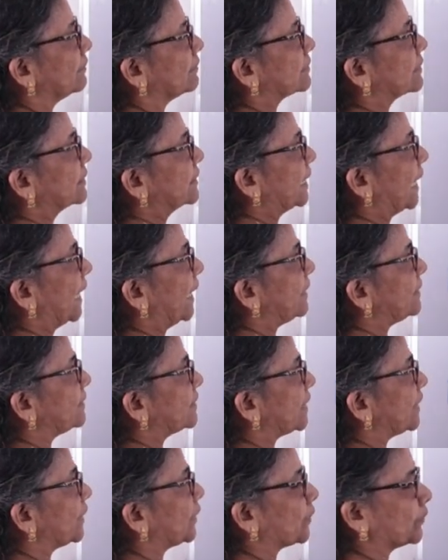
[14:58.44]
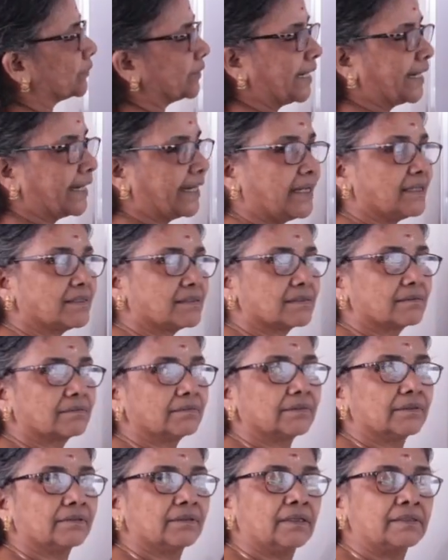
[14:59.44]
change in Q, that is
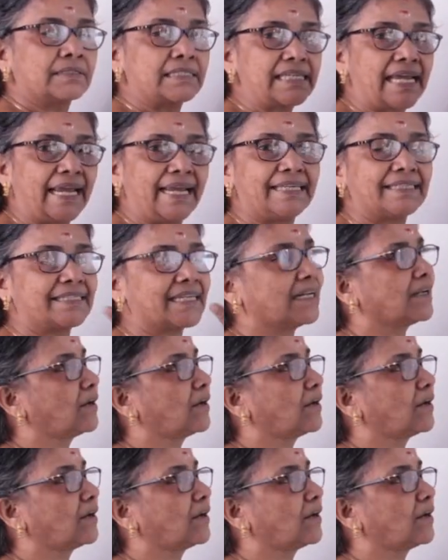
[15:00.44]
the change in